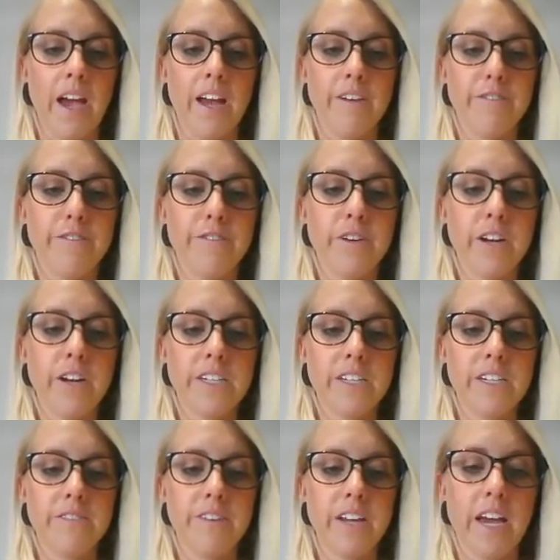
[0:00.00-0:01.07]
and food
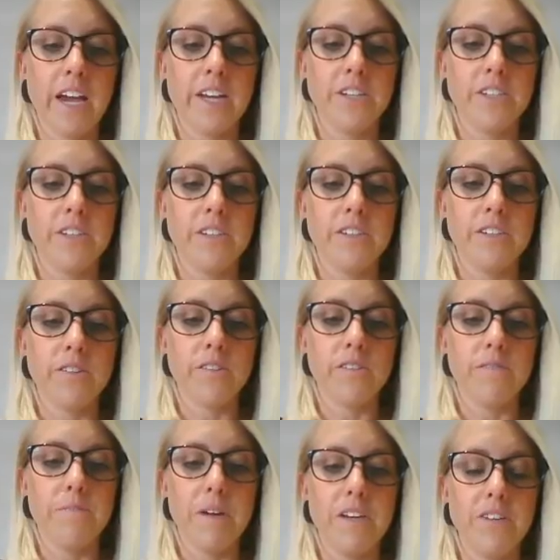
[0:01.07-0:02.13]
identifications
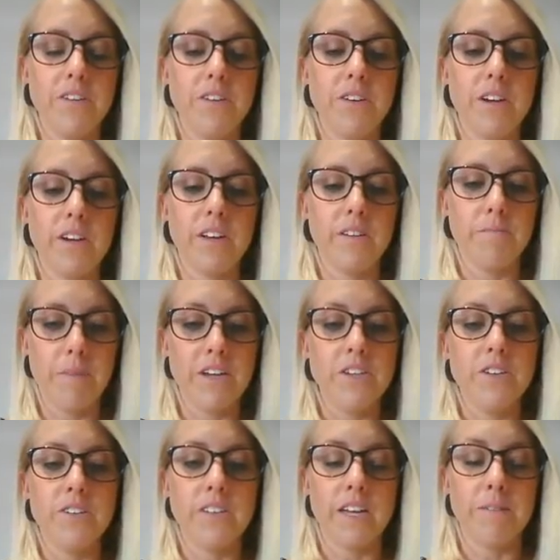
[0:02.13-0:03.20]
on
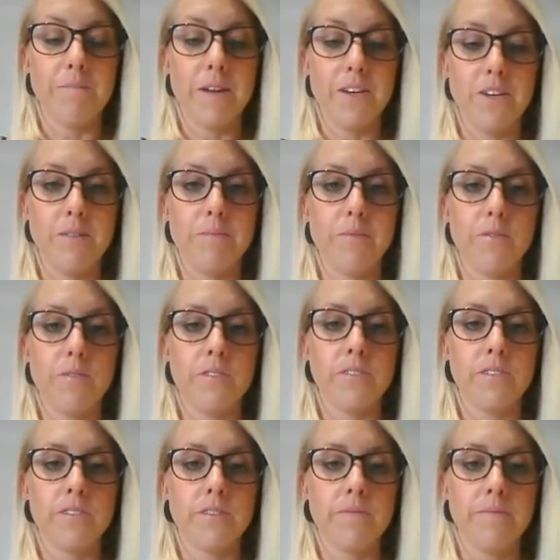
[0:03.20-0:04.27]
menus and menu
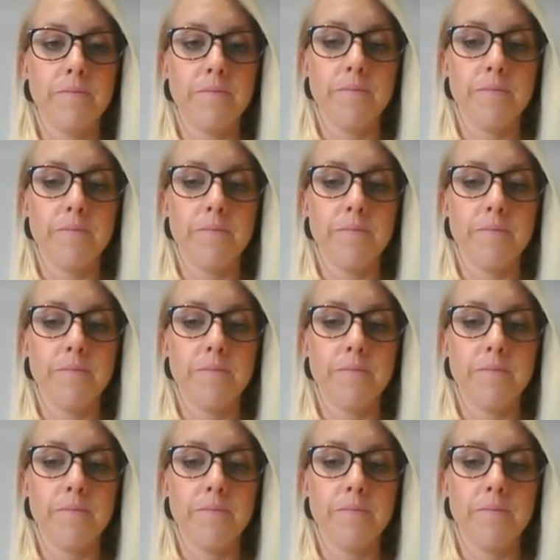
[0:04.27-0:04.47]
boards.